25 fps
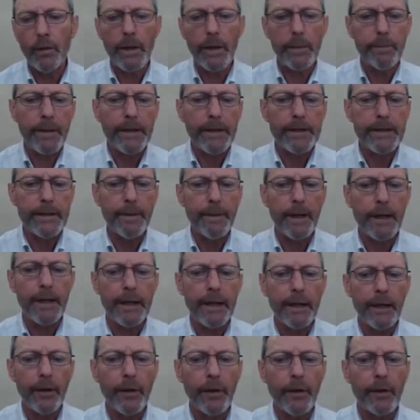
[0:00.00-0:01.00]
quite a big
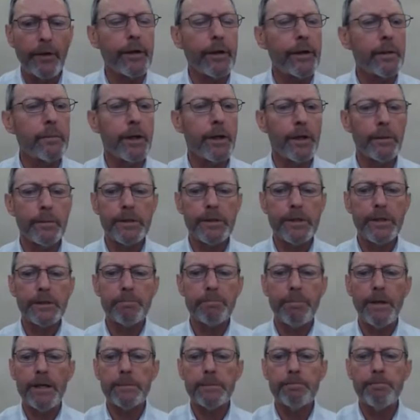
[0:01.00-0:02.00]
debate going on at the moment is
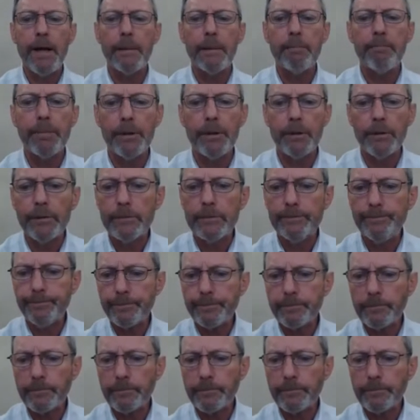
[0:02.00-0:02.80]
is bamboo.